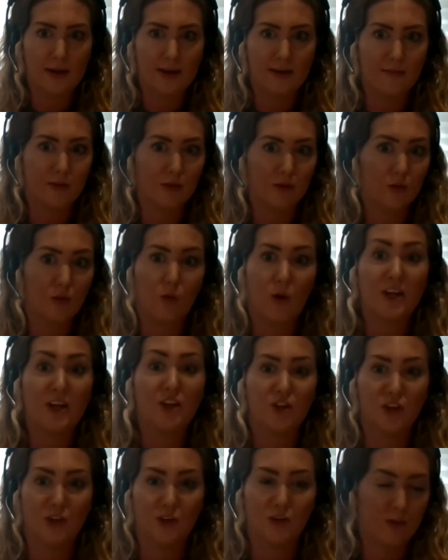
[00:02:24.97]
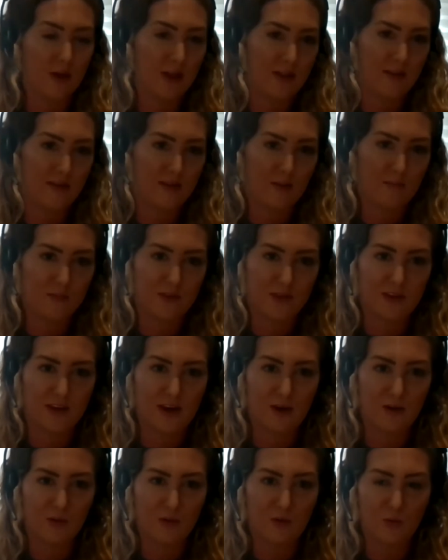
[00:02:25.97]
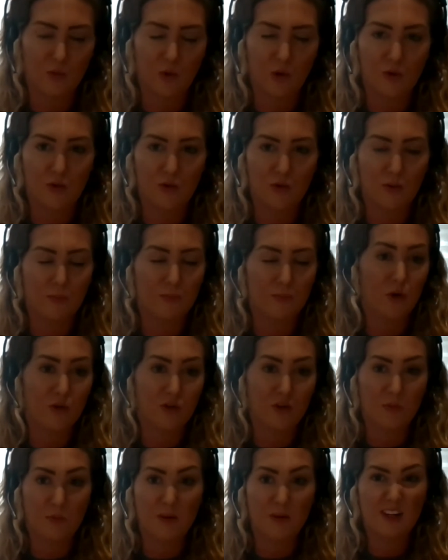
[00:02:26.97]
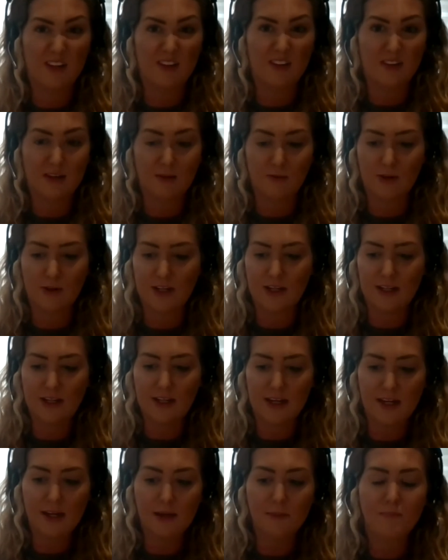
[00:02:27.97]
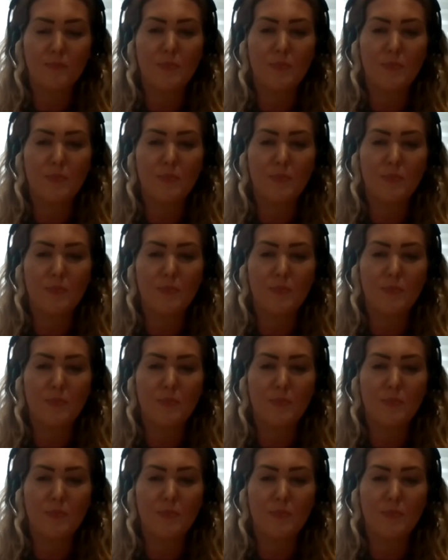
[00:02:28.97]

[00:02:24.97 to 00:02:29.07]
even questioned whether something else was a possibility, really.